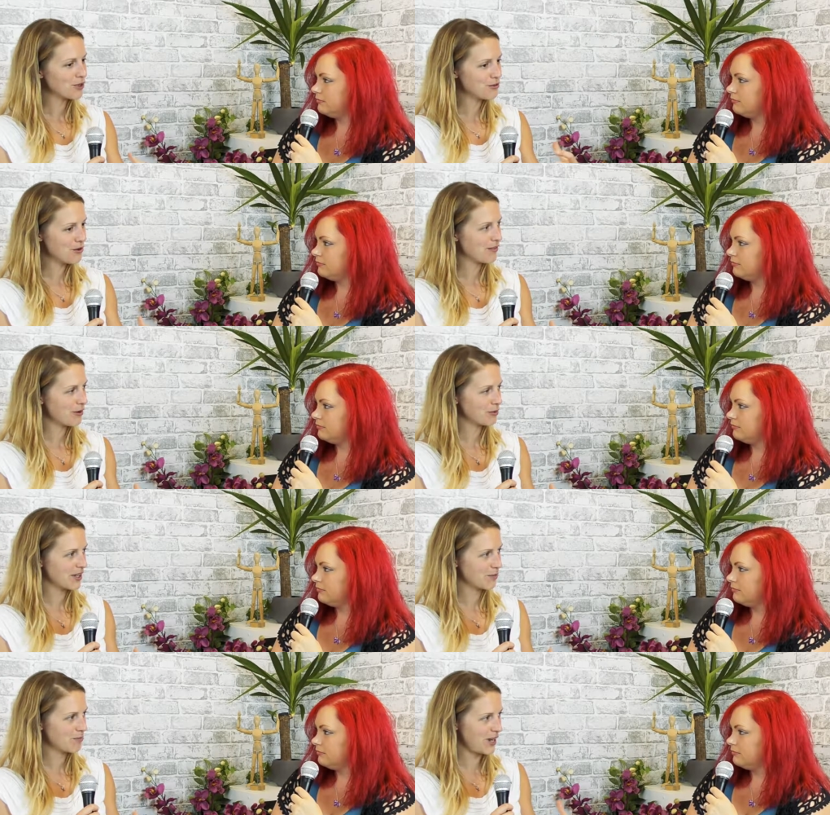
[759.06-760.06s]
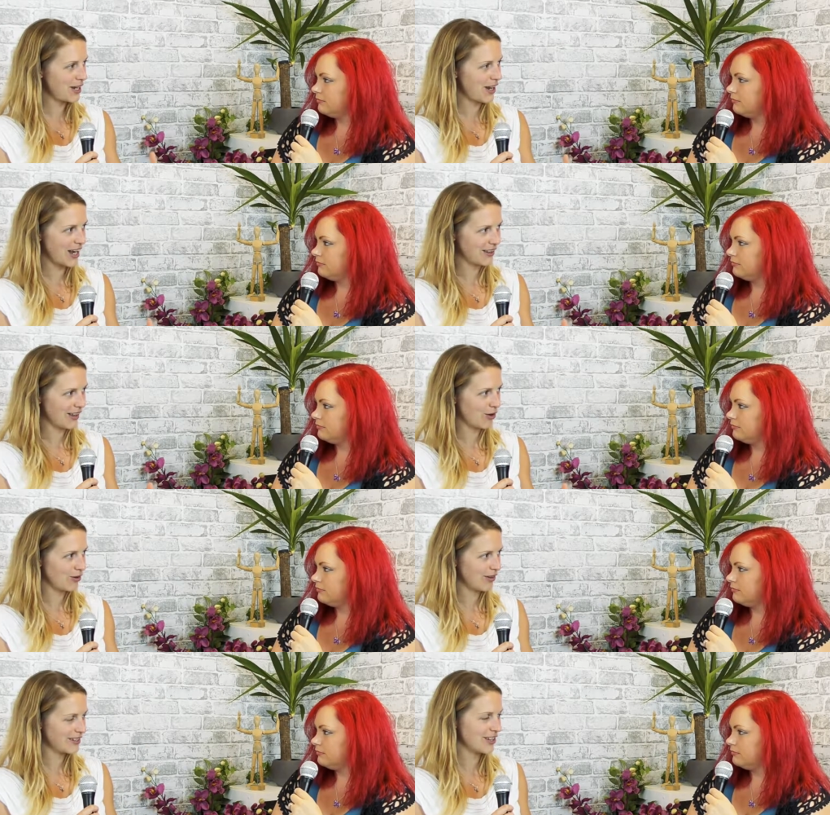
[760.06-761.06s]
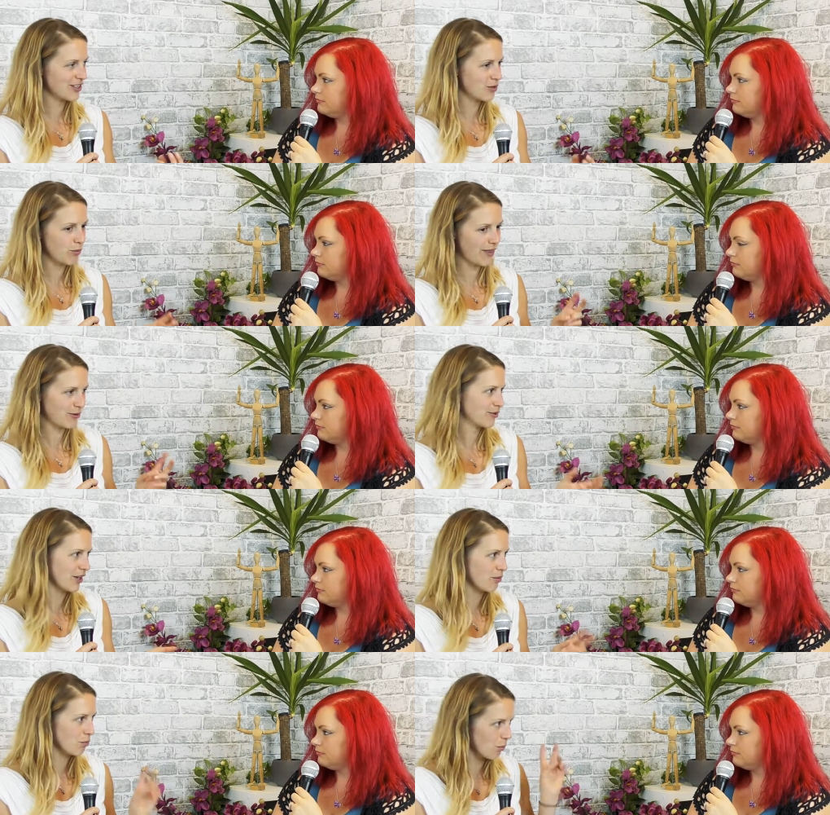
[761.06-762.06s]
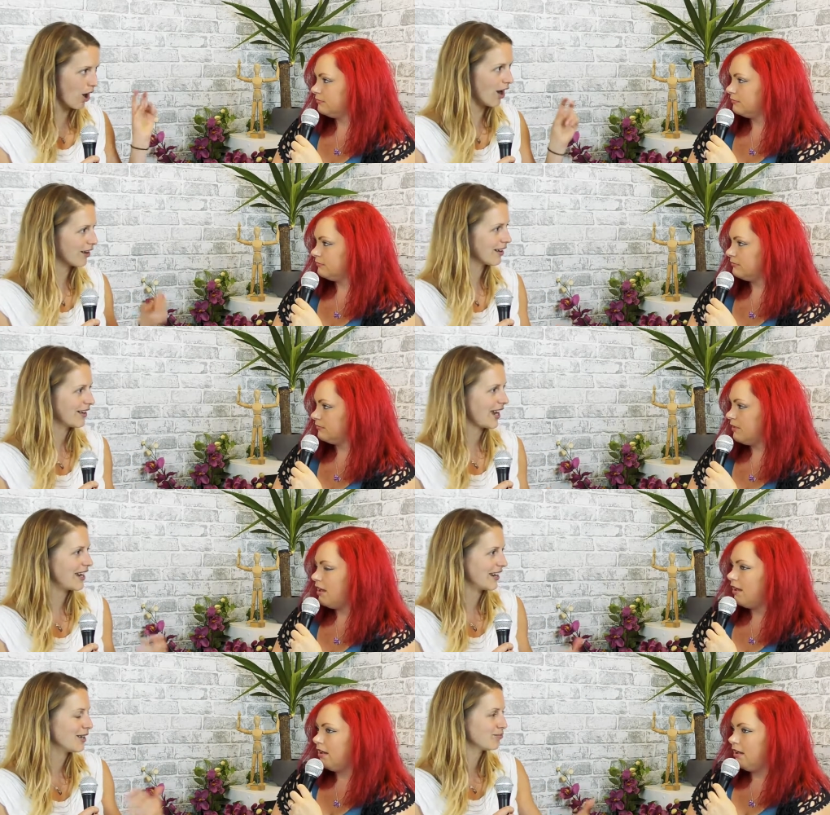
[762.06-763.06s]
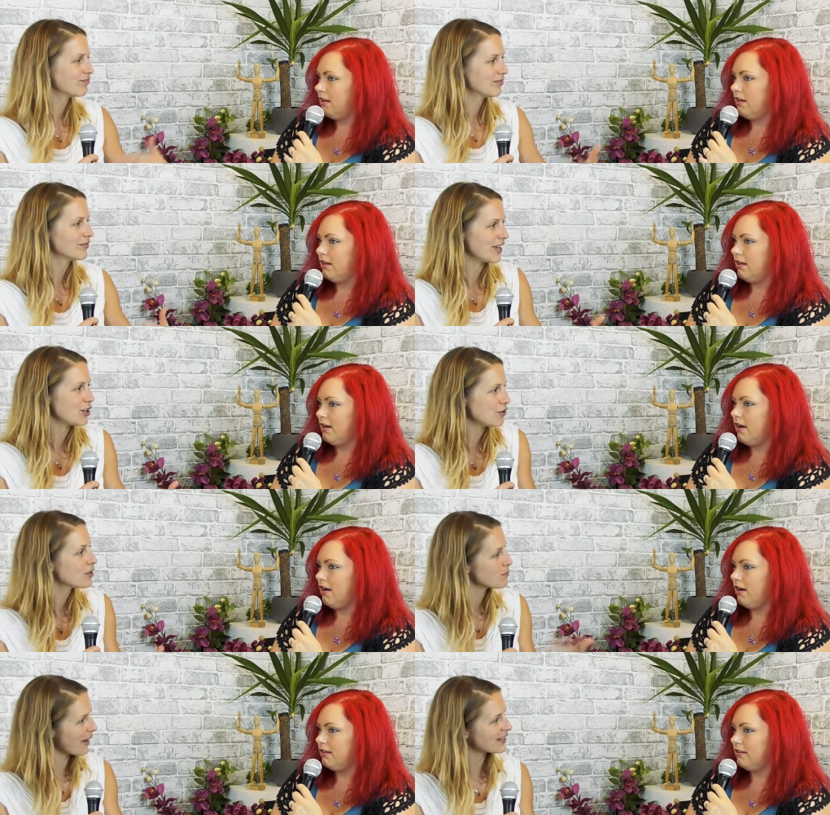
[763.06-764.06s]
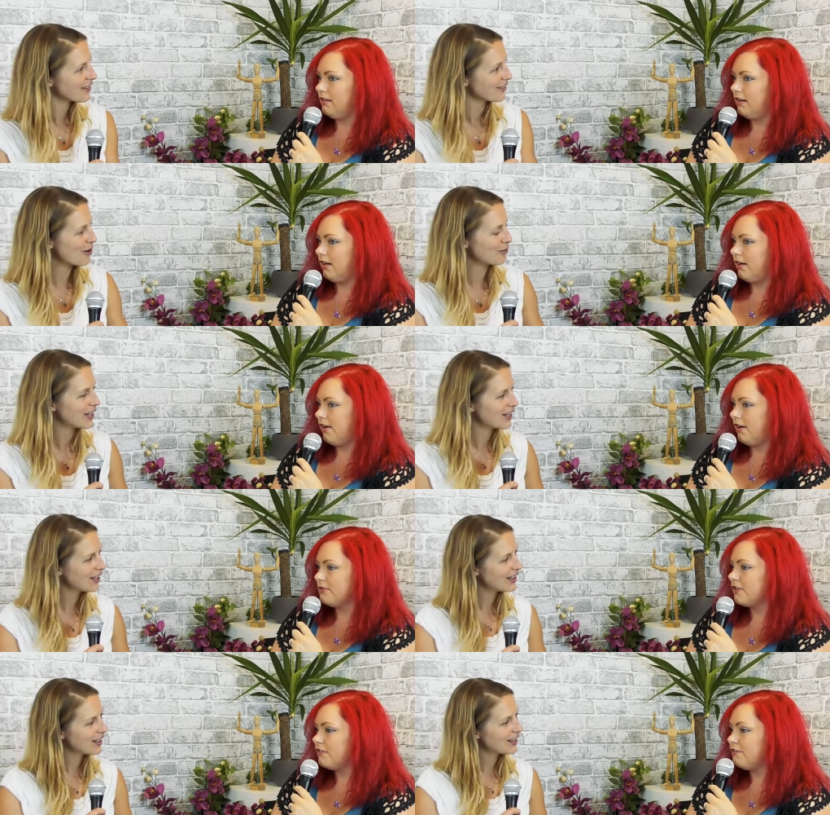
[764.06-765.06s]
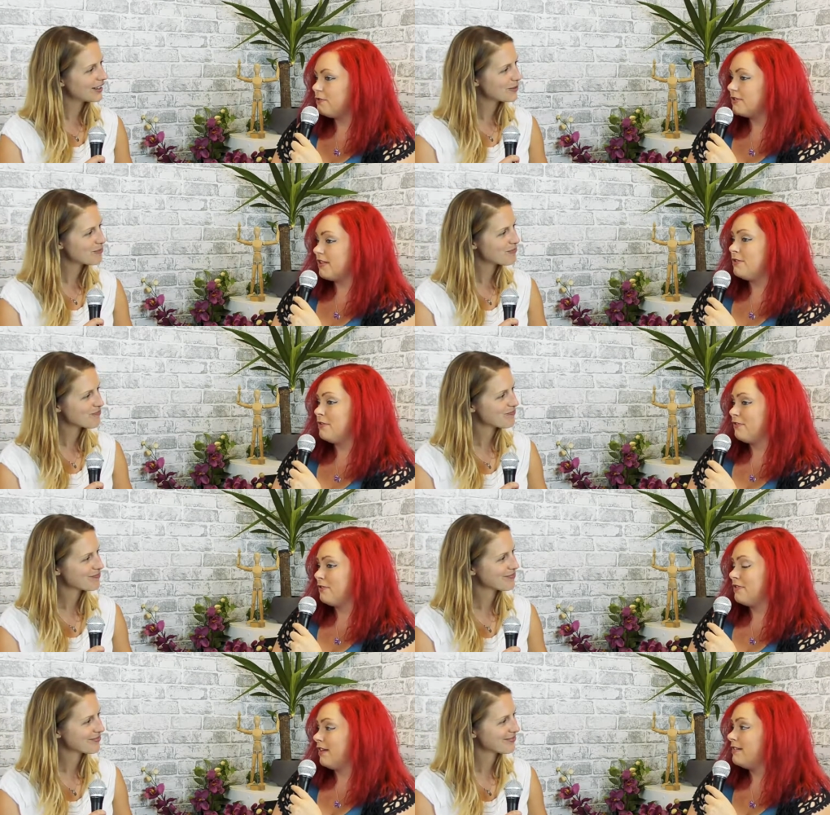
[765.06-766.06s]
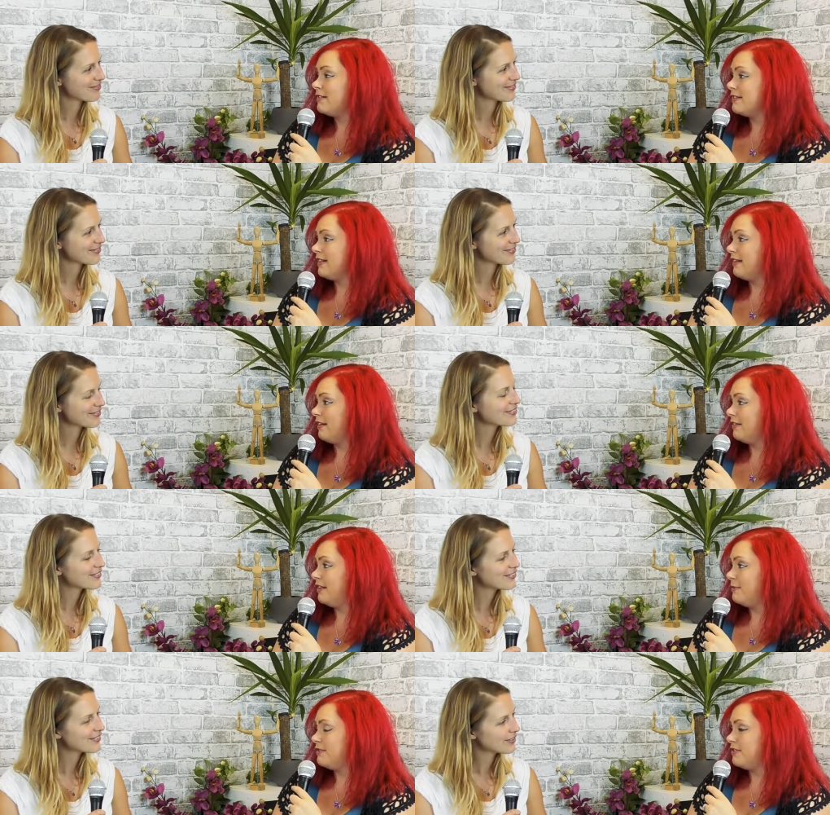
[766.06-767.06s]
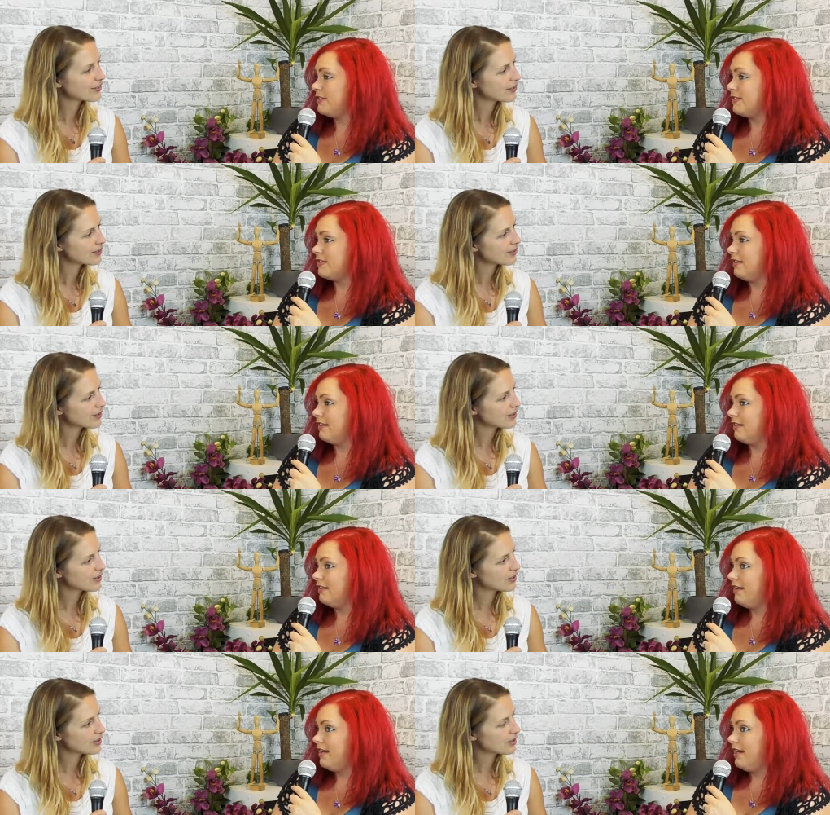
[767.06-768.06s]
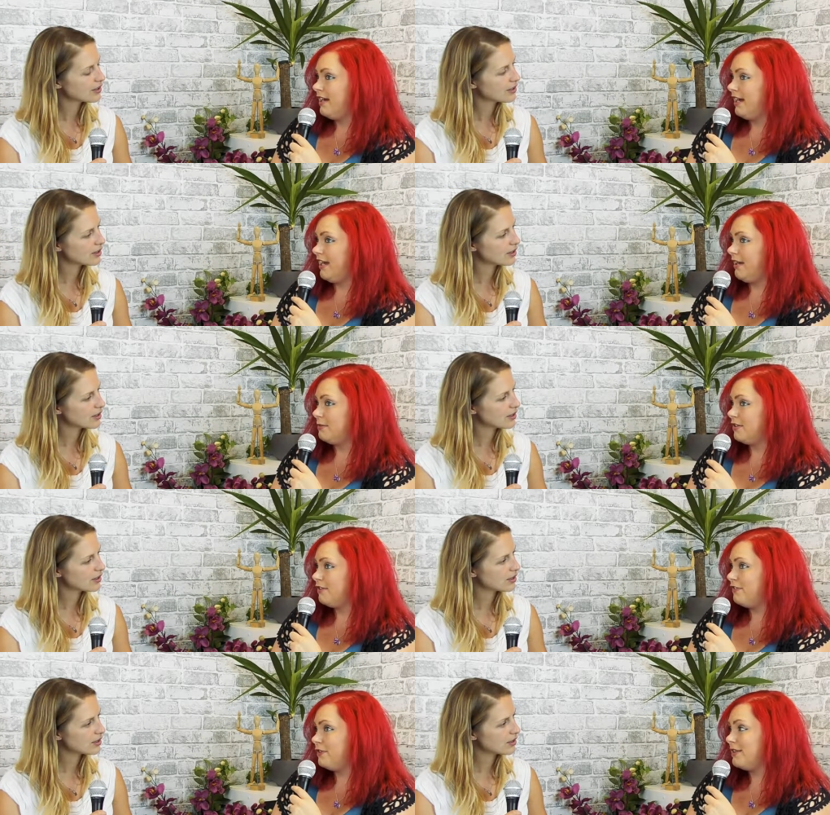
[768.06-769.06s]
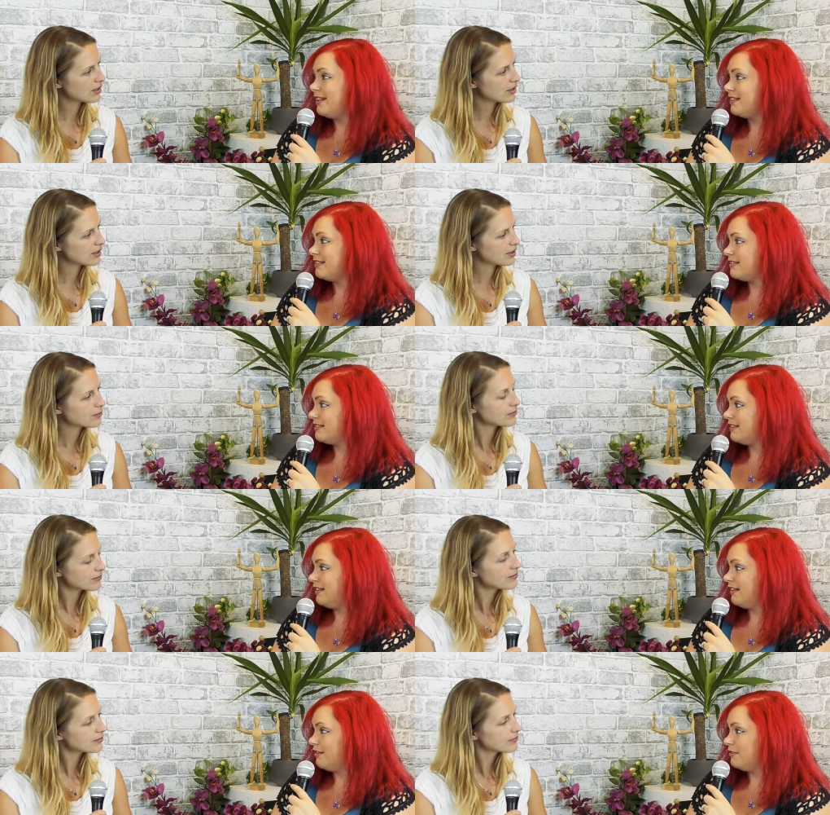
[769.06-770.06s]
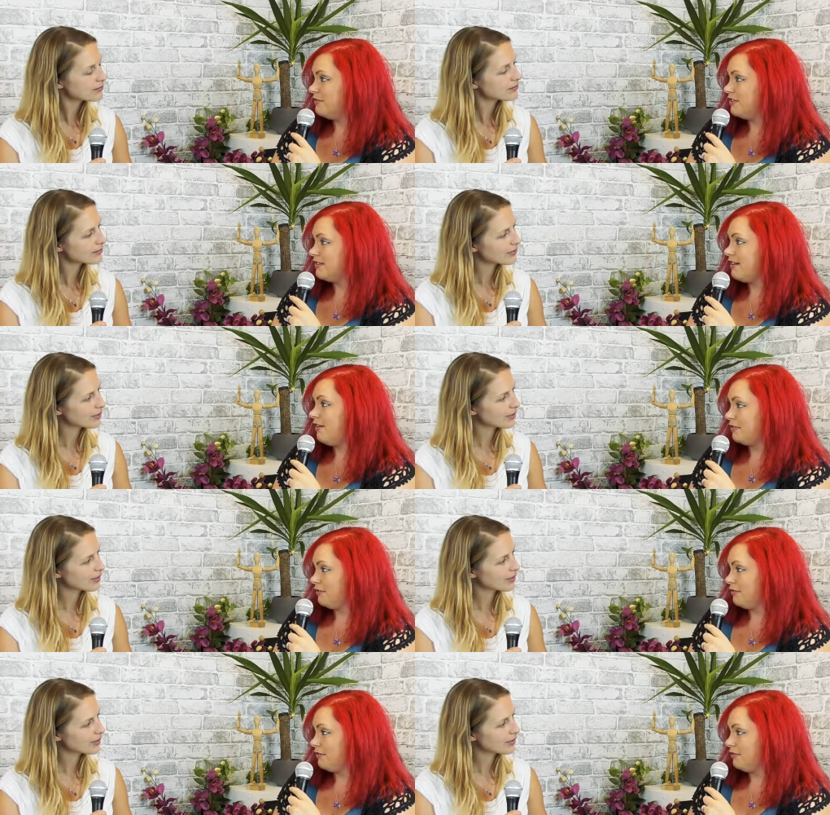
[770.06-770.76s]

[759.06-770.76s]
Speaker 1: you knew if it was going to be anything, or essentially whether it was going to work in a that you could make something of it, I was kind
Speaker 2: of forced into it through redundancy though, and it was just uh, it was a good few years, you know, of just hard